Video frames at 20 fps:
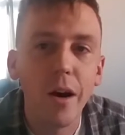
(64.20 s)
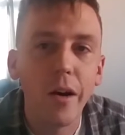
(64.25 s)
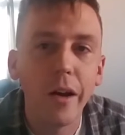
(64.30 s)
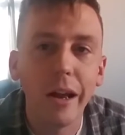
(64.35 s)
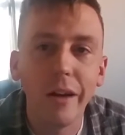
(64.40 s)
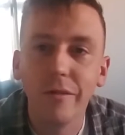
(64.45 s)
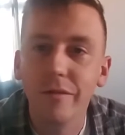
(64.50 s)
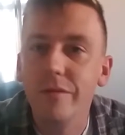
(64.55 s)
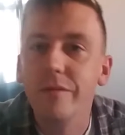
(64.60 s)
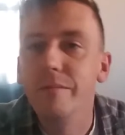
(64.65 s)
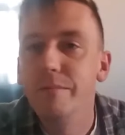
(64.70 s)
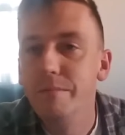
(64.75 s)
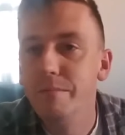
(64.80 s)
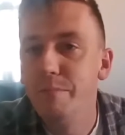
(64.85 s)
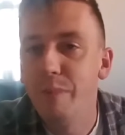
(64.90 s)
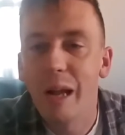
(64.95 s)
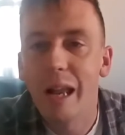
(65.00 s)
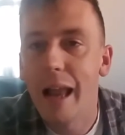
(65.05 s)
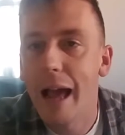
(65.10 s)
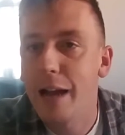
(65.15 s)
not have
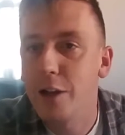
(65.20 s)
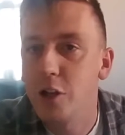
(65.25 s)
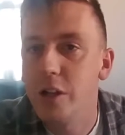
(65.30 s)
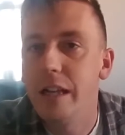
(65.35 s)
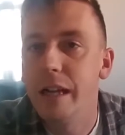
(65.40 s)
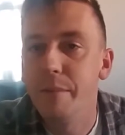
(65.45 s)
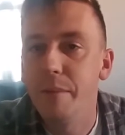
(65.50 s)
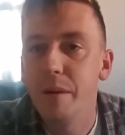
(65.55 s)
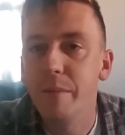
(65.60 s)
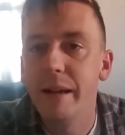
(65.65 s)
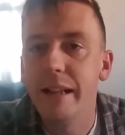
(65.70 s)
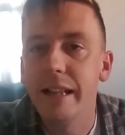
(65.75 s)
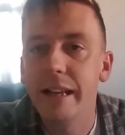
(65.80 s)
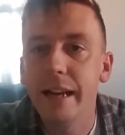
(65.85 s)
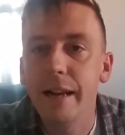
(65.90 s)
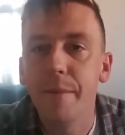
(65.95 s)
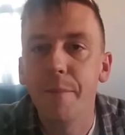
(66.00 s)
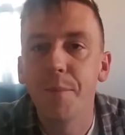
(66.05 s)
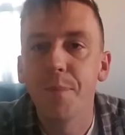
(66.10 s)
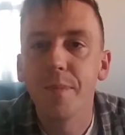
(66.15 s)
been actually implemented
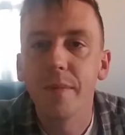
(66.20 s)
in.